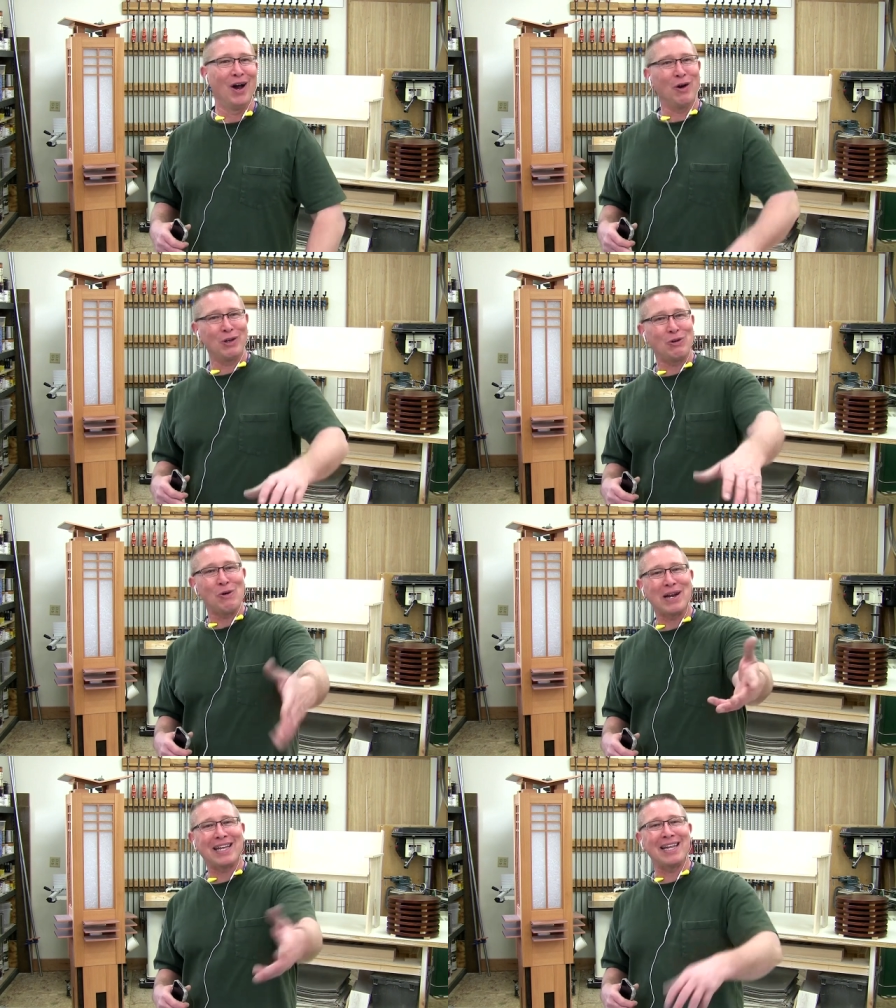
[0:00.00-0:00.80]
Oh, you
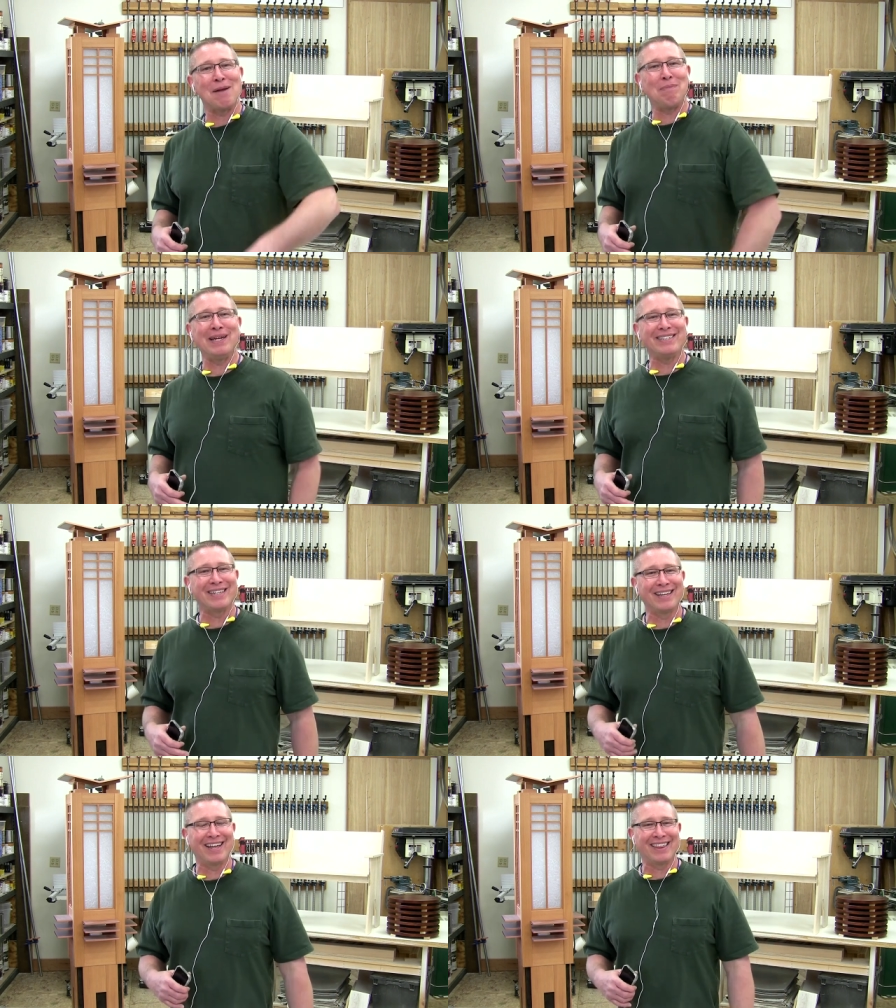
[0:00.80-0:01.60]
donated that piece
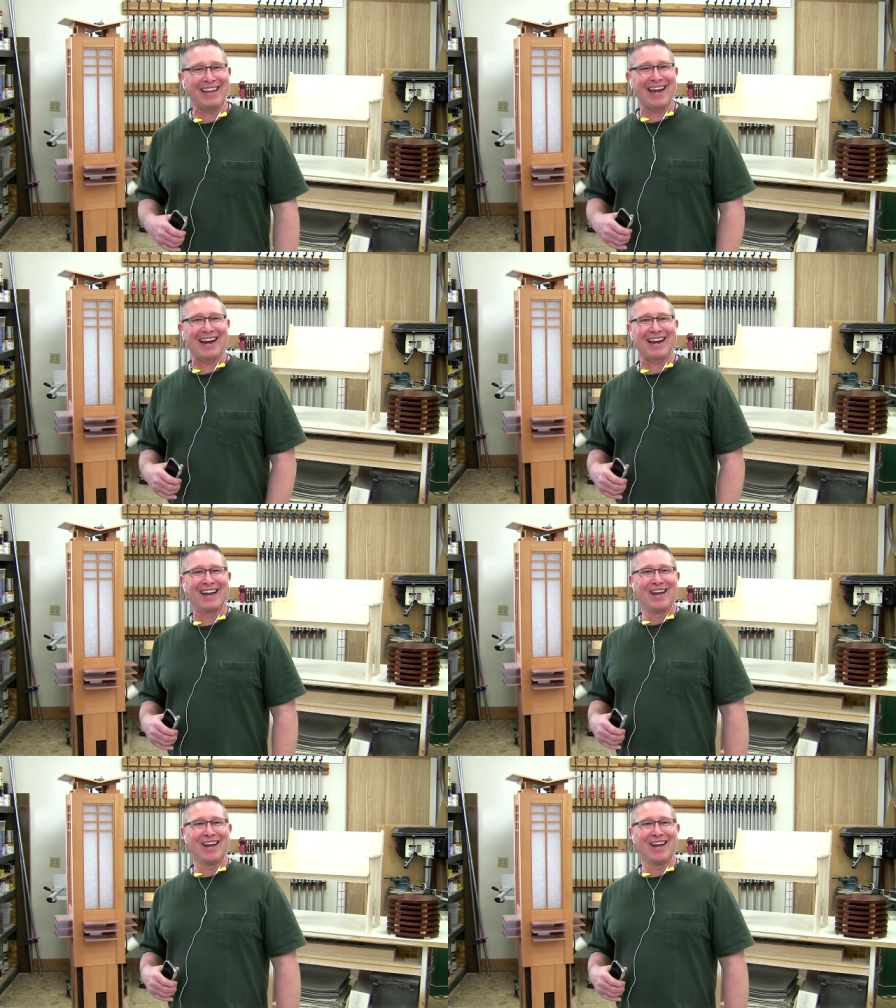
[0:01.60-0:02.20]
to the thing.